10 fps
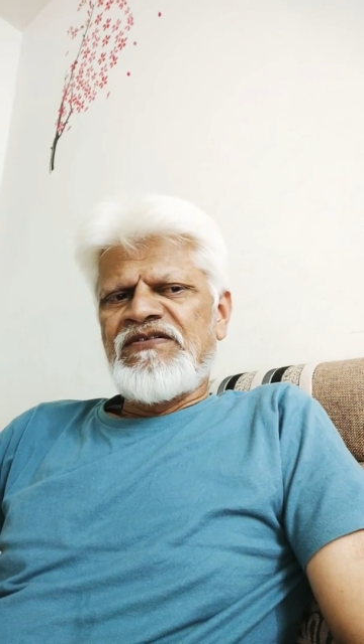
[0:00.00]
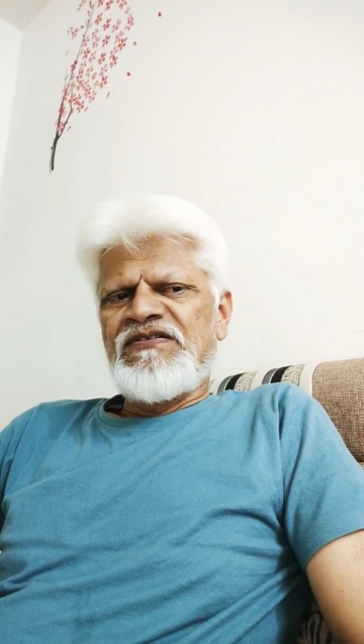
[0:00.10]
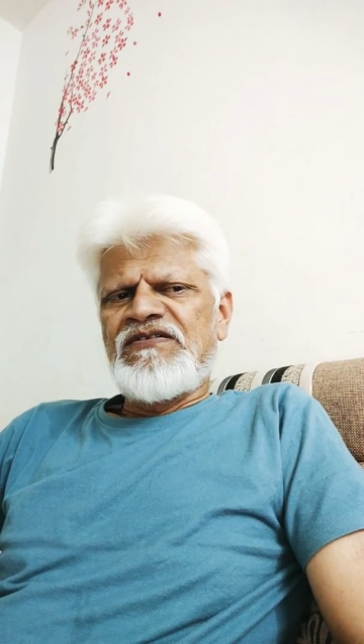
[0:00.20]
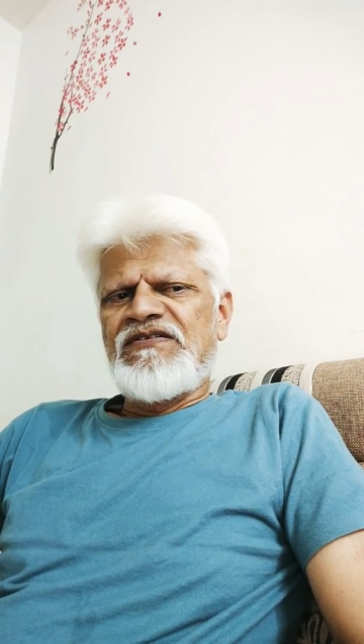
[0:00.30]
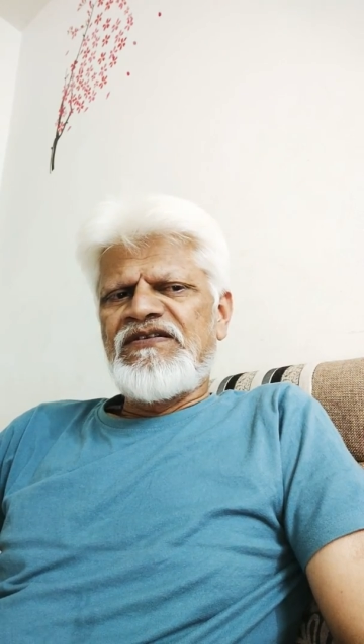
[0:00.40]

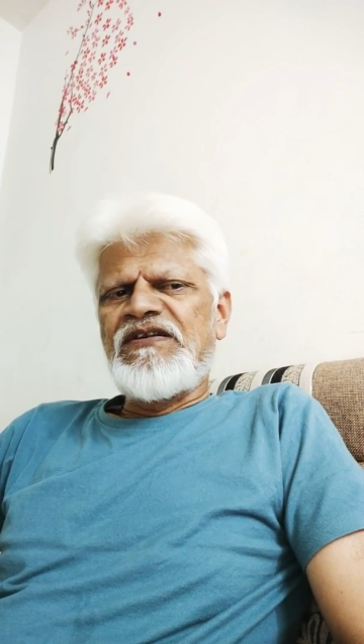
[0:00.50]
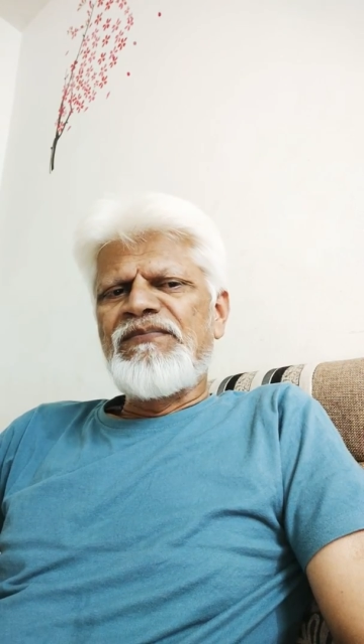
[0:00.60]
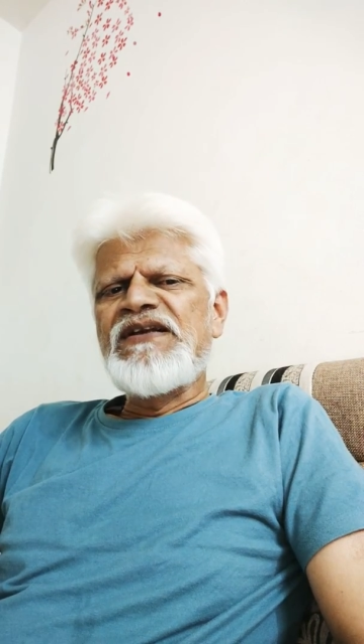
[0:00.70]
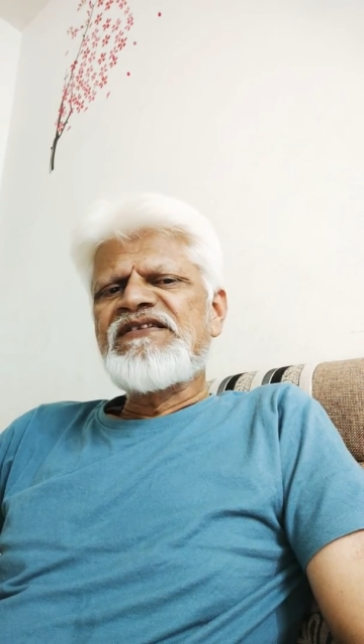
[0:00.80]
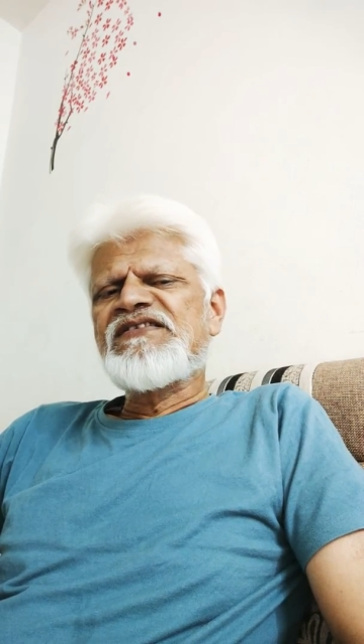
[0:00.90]
the
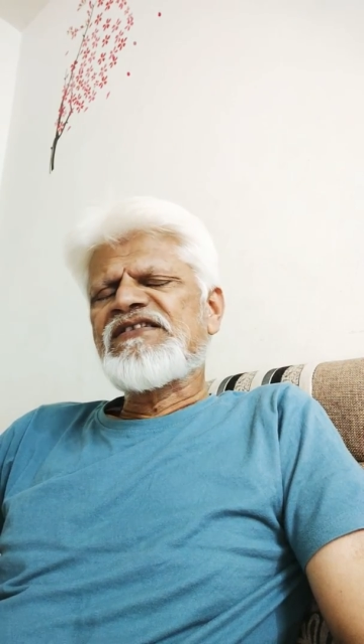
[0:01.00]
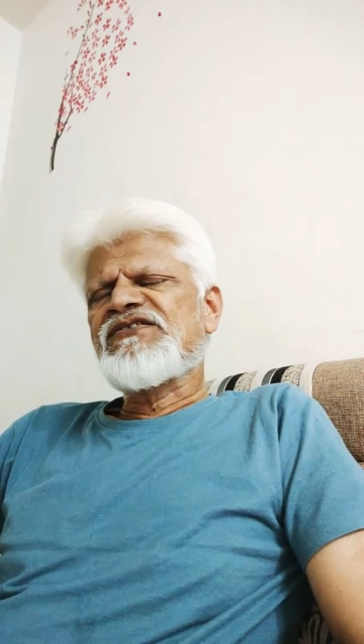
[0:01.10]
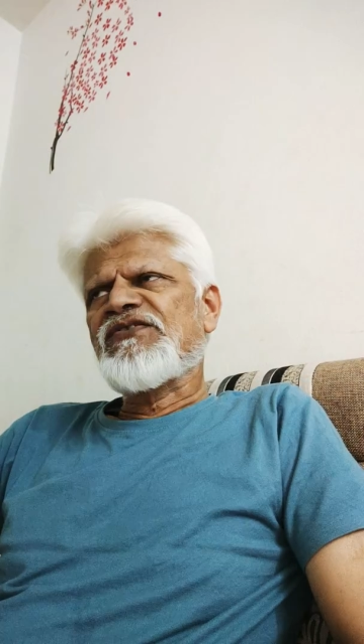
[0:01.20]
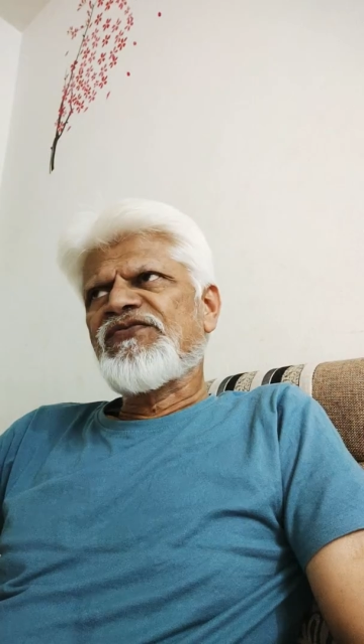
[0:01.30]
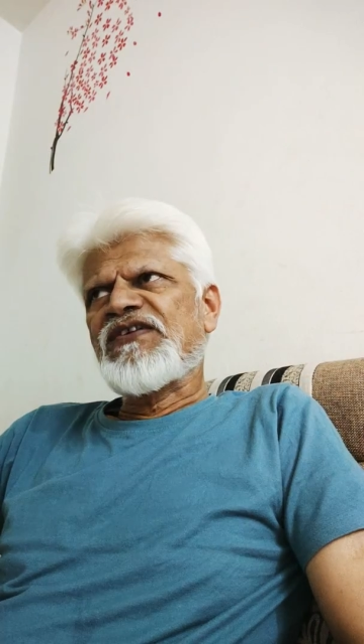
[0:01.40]
main sets
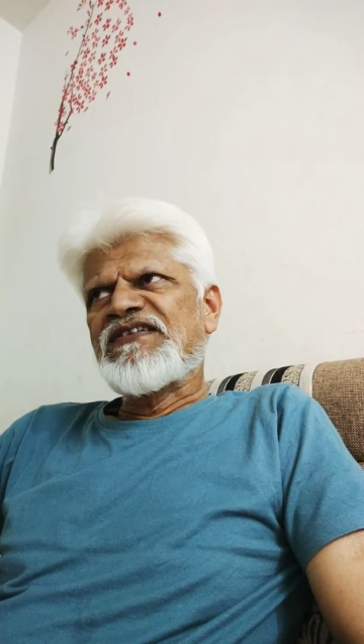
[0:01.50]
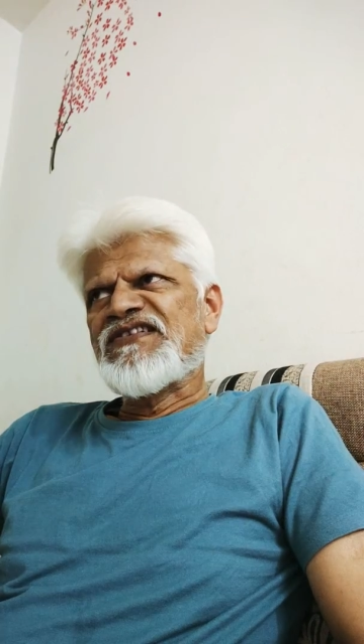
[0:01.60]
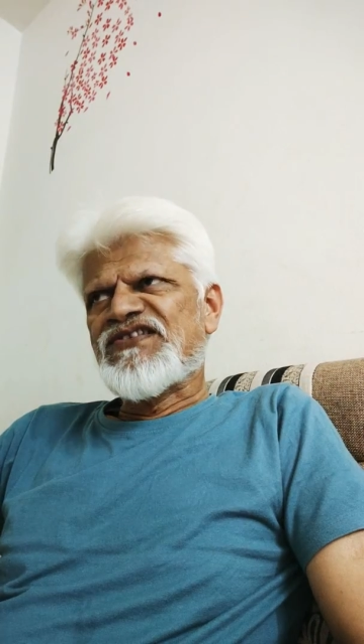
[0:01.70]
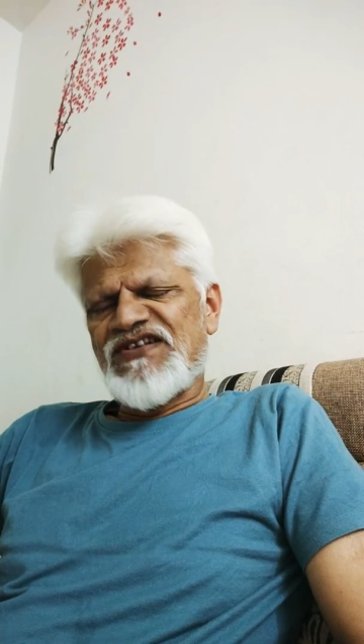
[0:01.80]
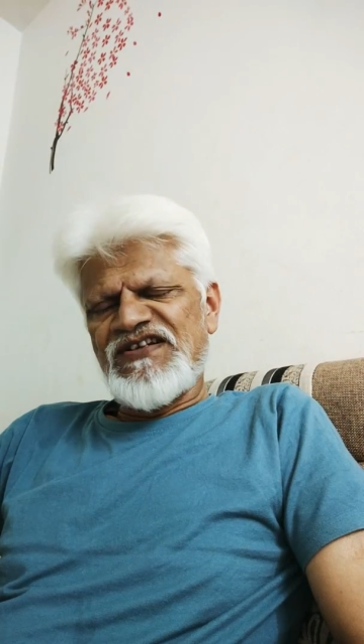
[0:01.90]
of
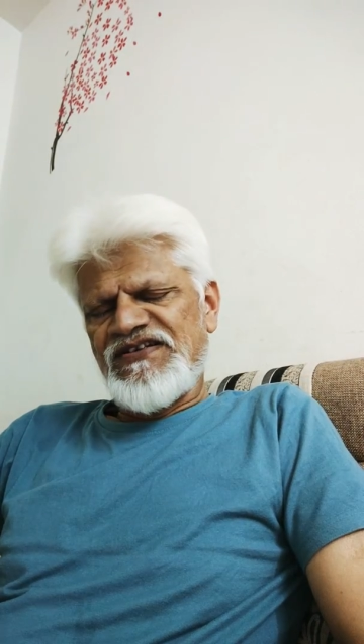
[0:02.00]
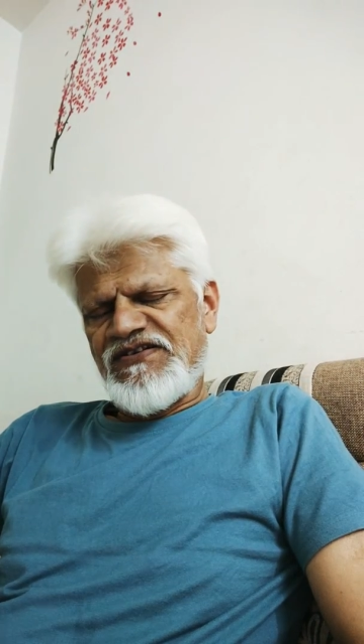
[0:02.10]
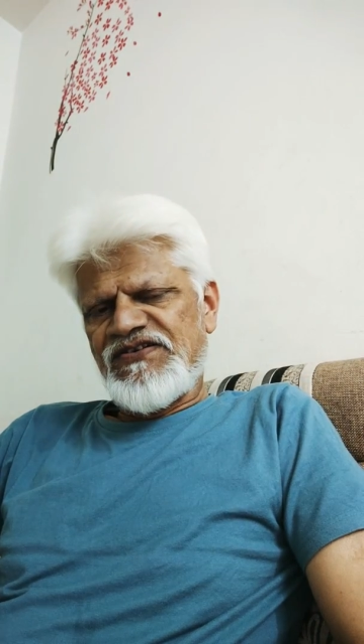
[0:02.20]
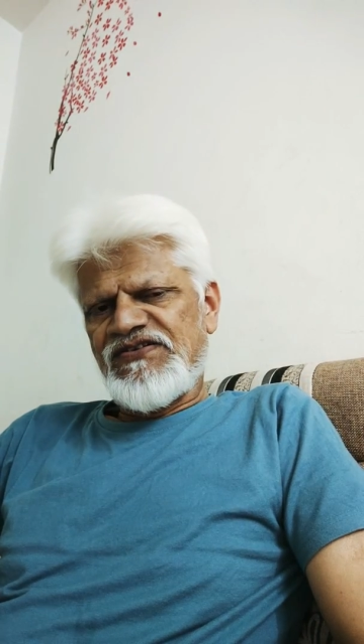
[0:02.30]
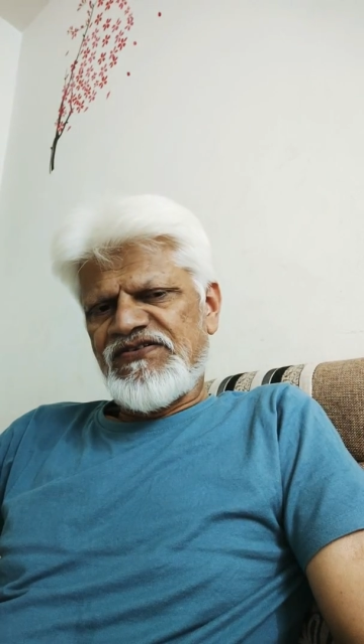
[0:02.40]

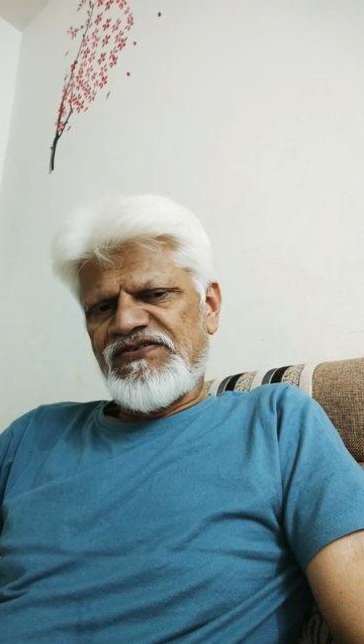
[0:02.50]
constraints,